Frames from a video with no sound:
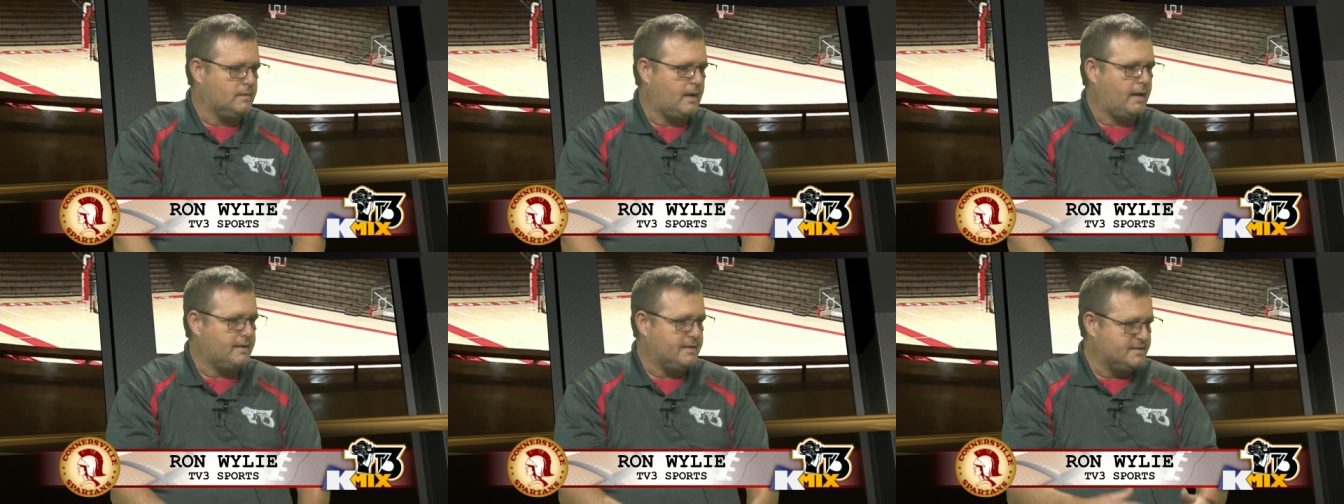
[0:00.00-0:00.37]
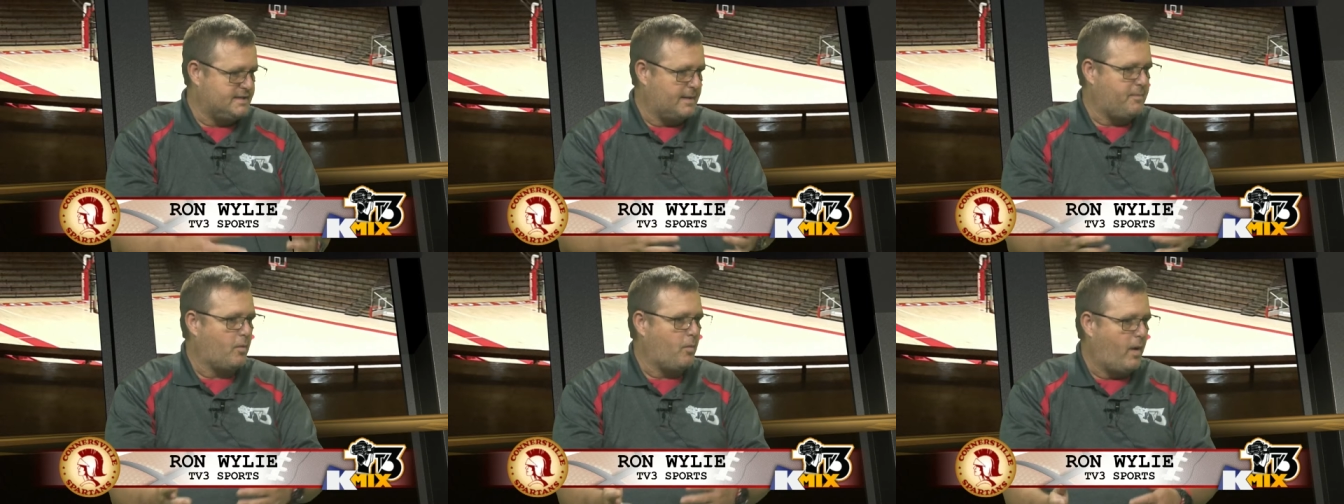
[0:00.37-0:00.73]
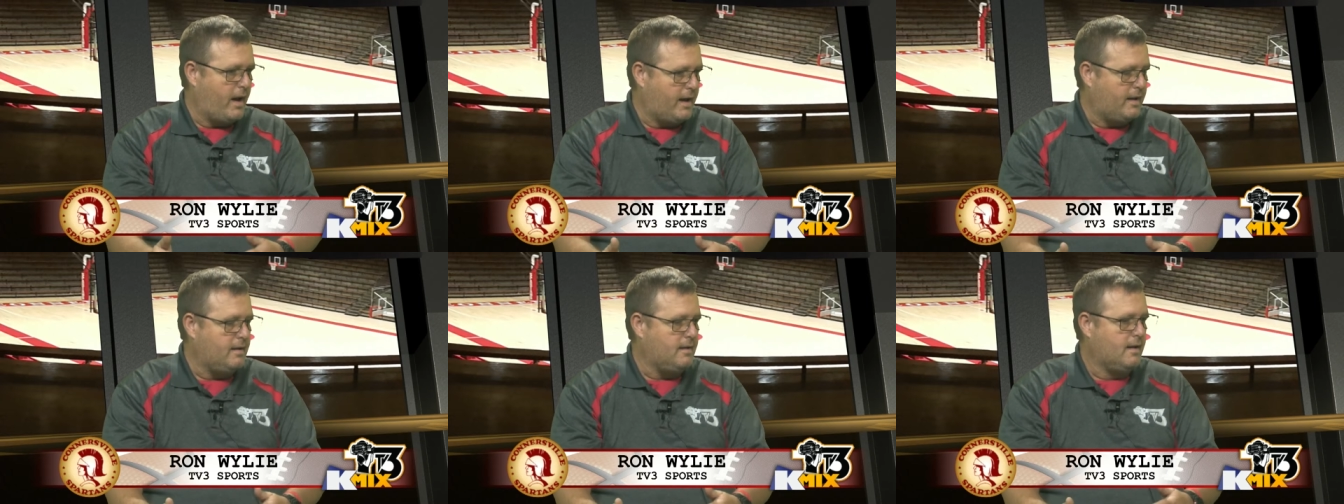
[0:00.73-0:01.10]
uh, had to step
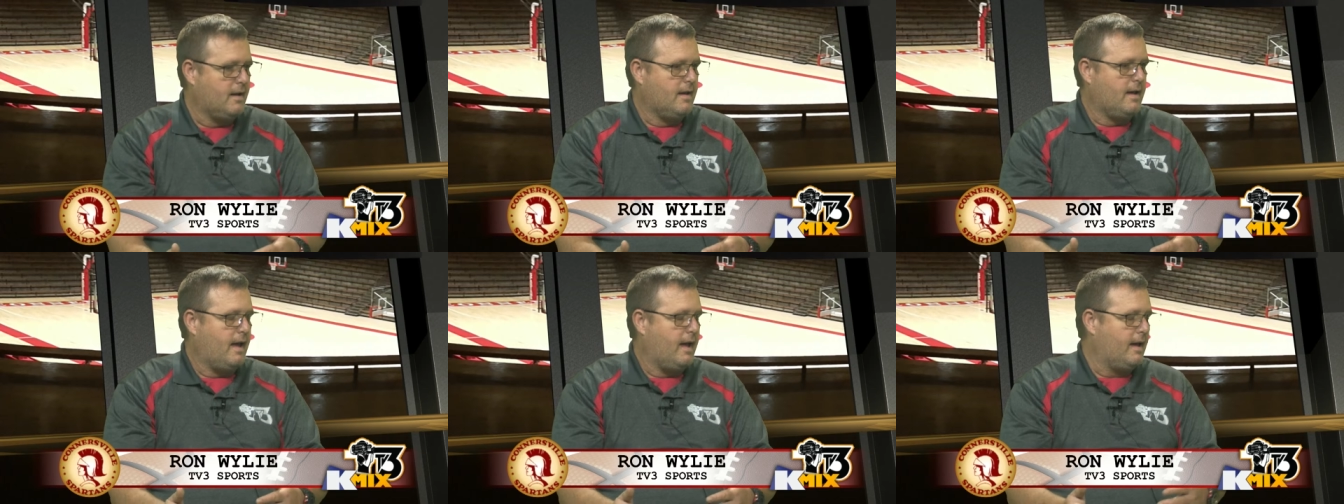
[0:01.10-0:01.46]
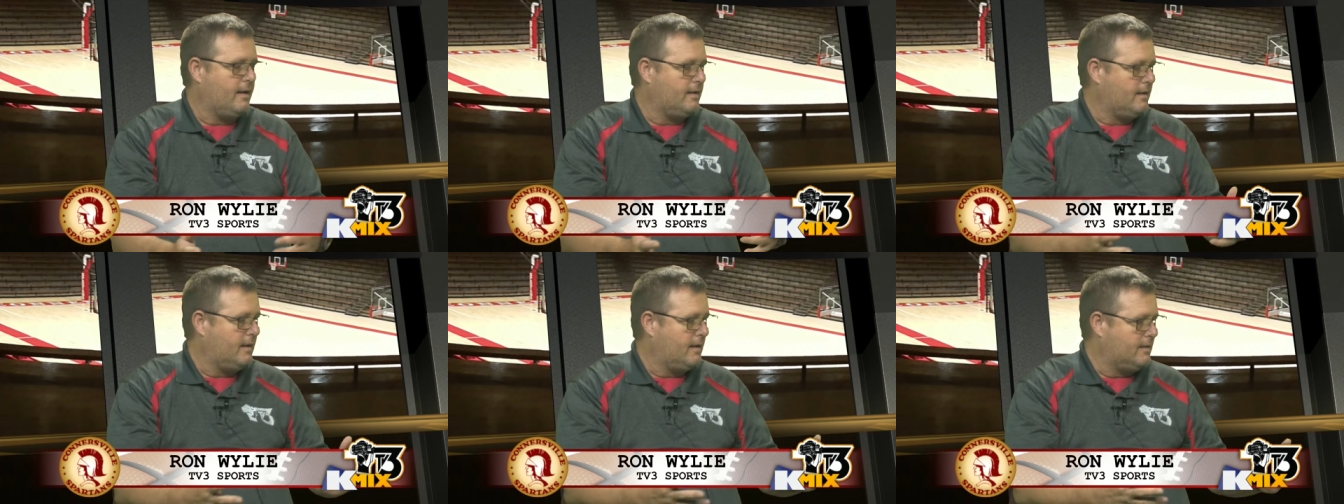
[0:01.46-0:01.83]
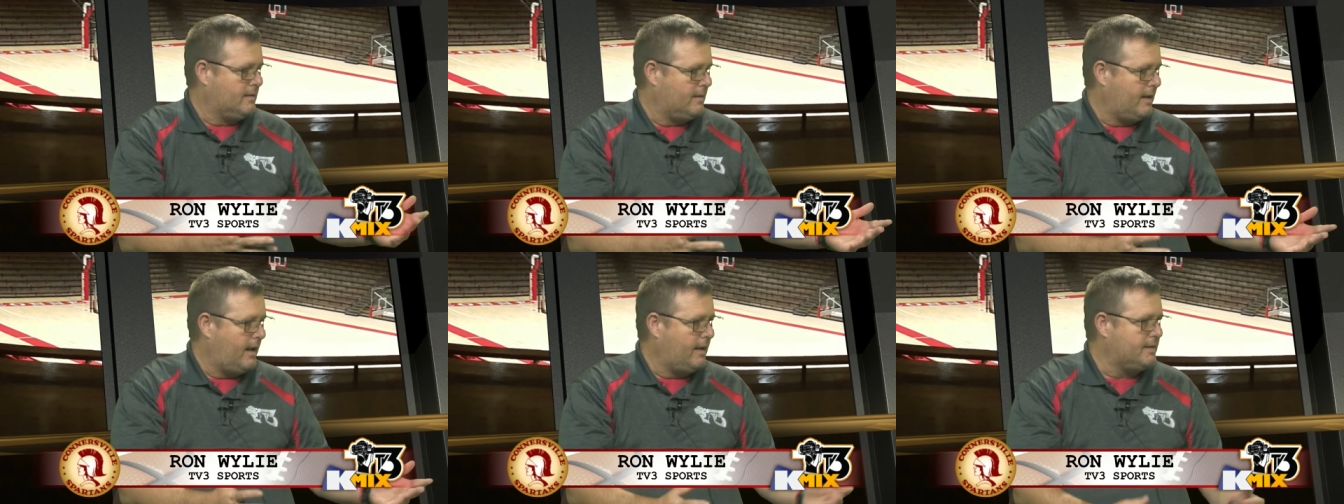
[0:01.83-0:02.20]
away, and,
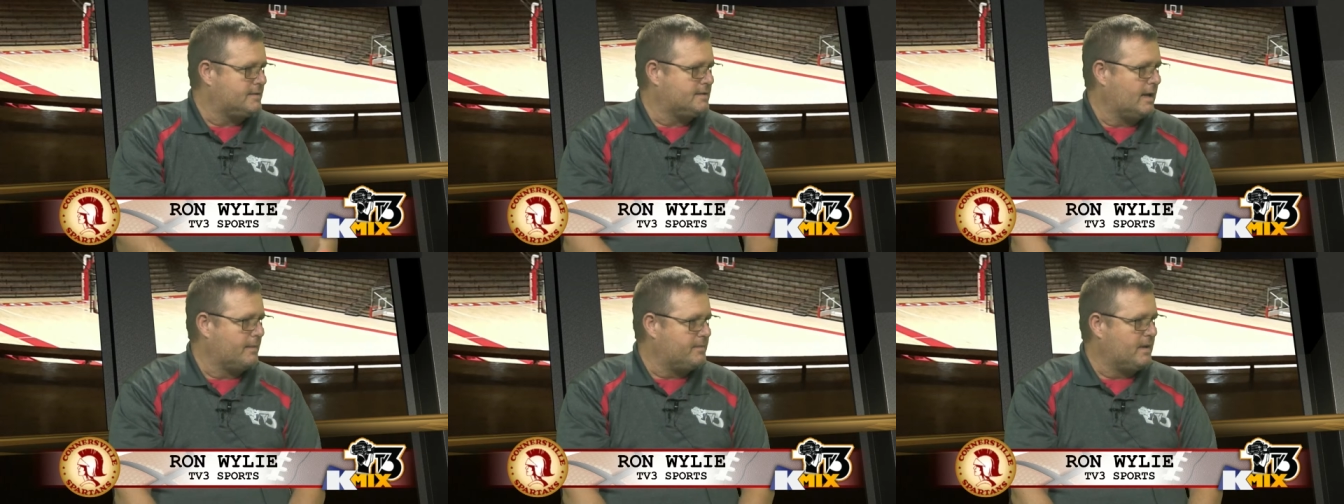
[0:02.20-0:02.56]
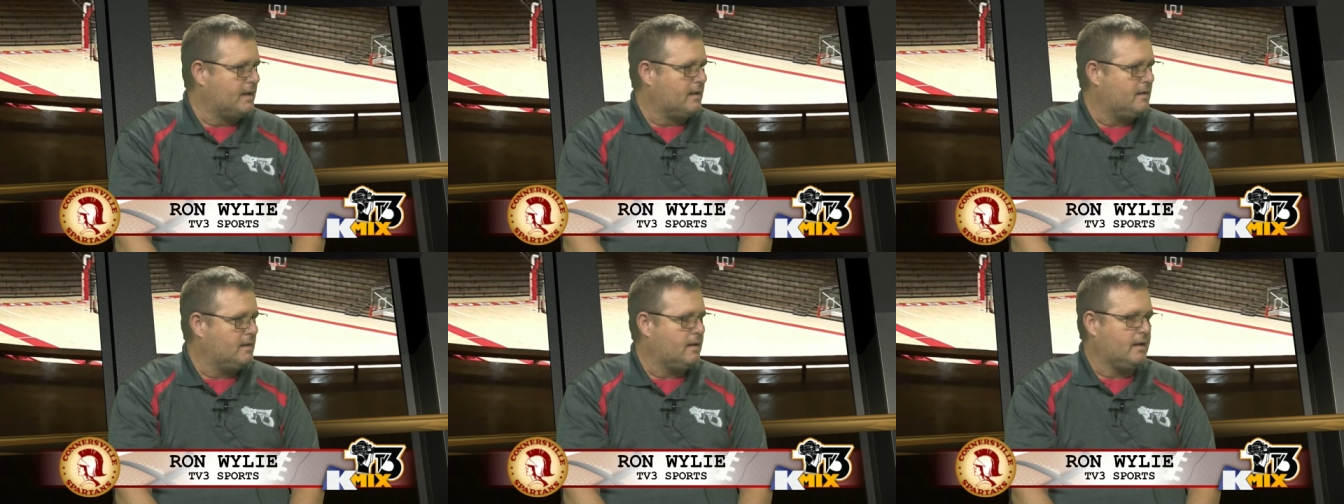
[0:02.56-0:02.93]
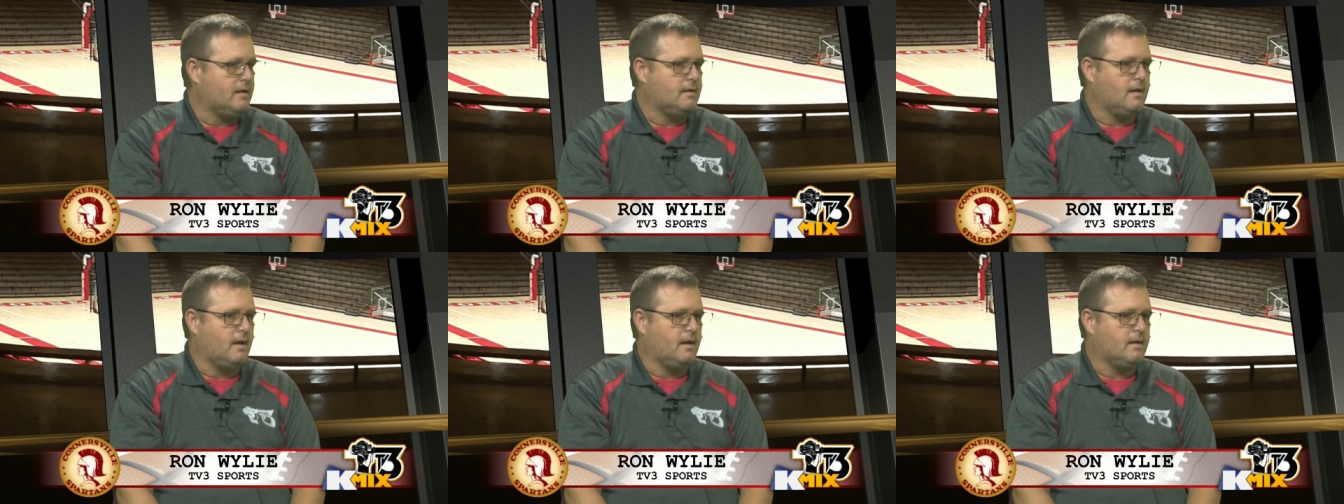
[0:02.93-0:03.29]
and Nate stepped in,
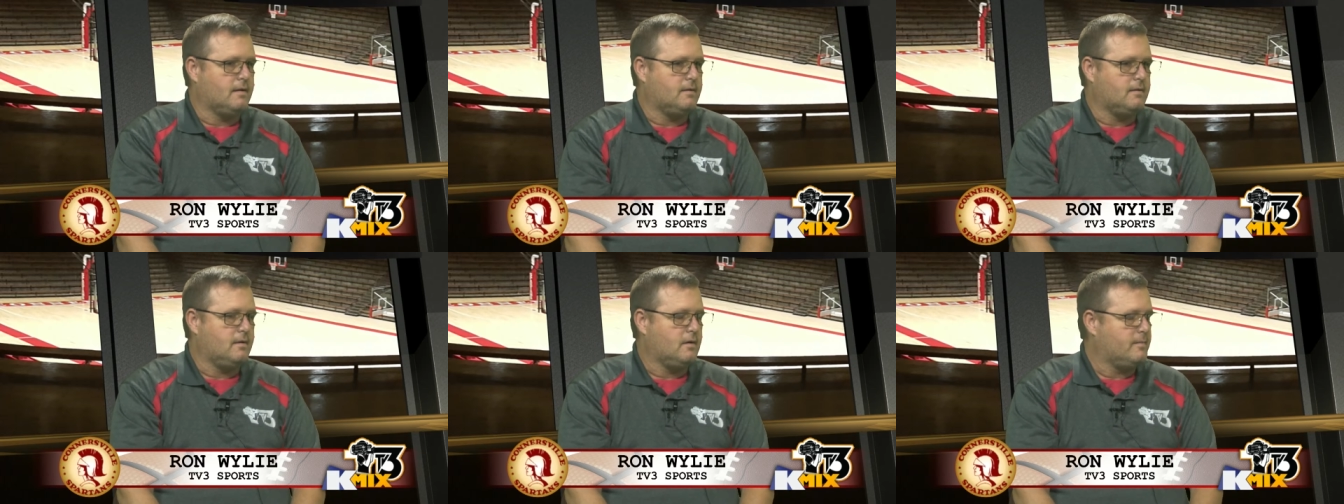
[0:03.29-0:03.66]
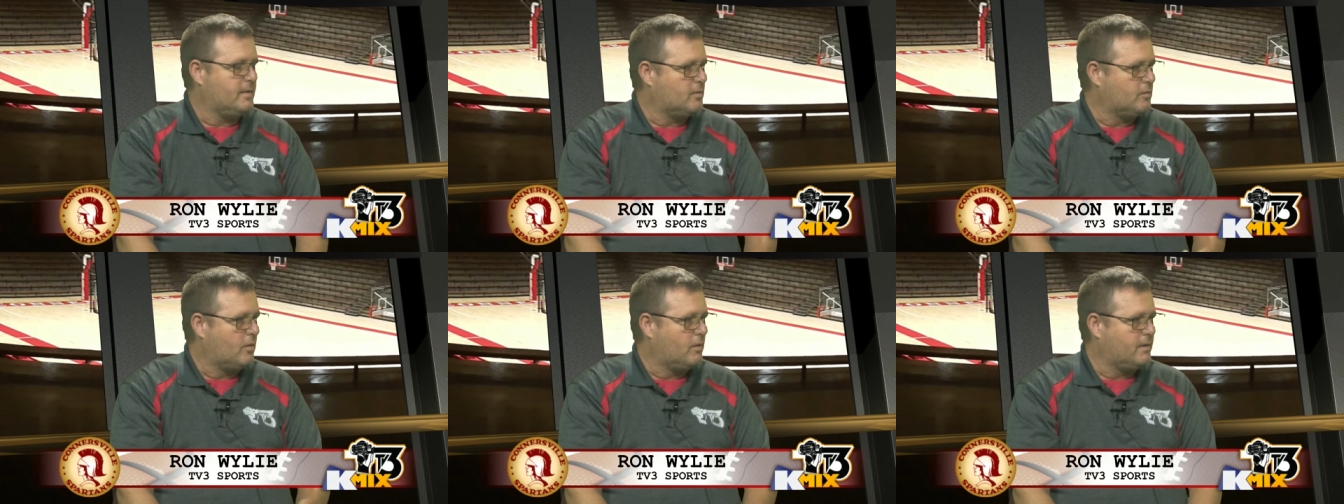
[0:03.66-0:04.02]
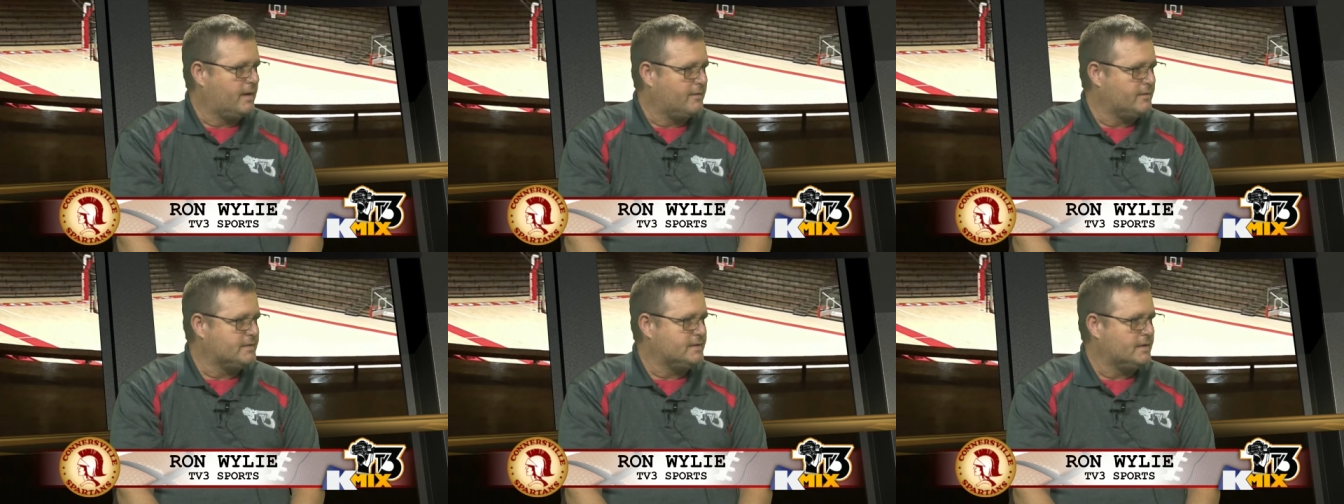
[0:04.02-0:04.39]
and uh, you know, been rolling
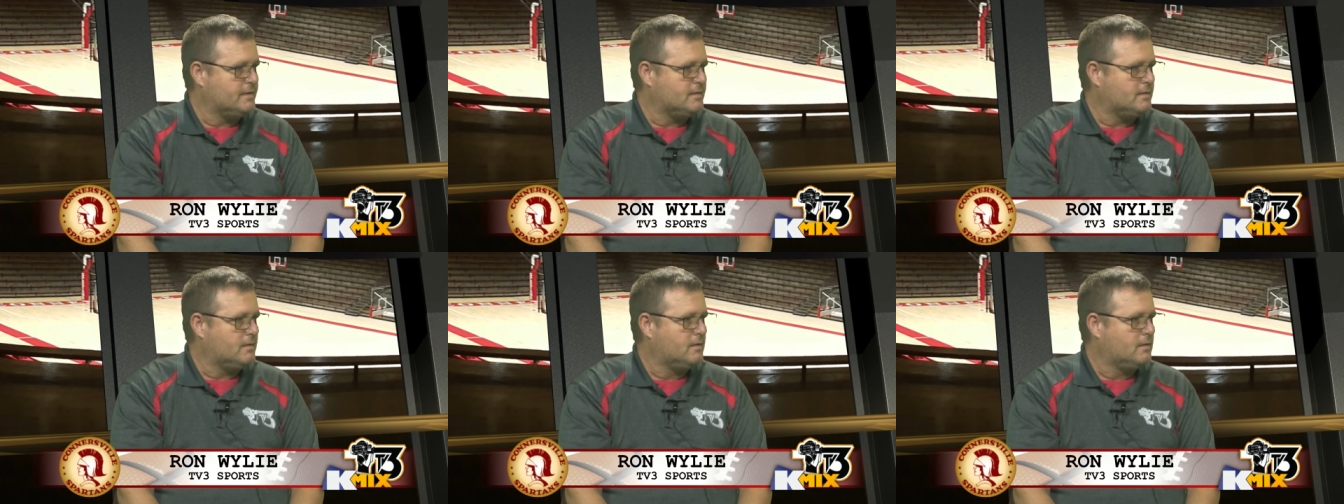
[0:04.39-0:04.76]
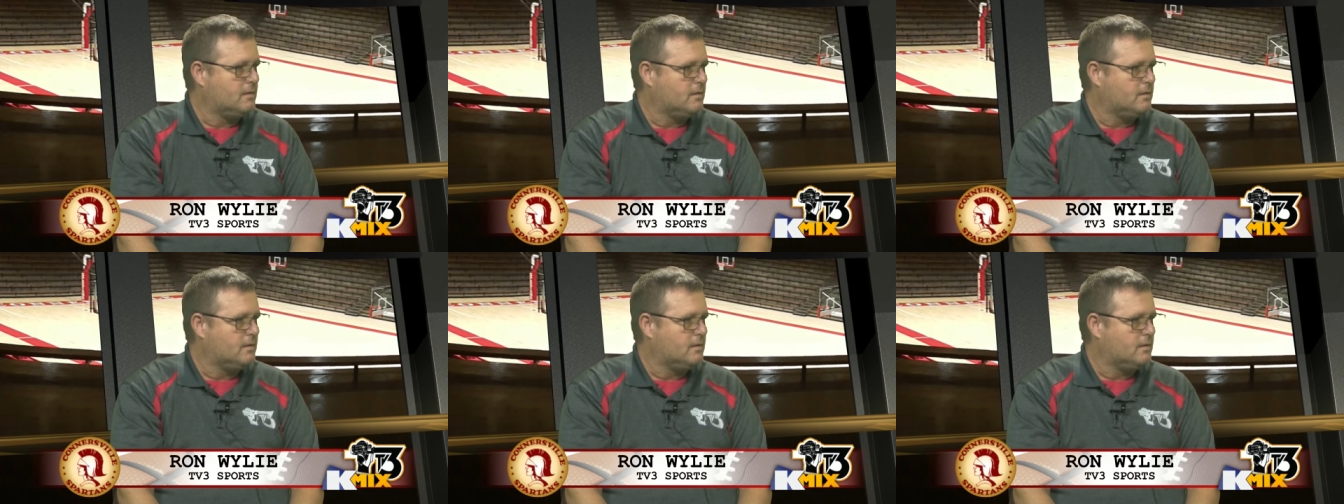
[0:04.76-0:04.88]
ever since.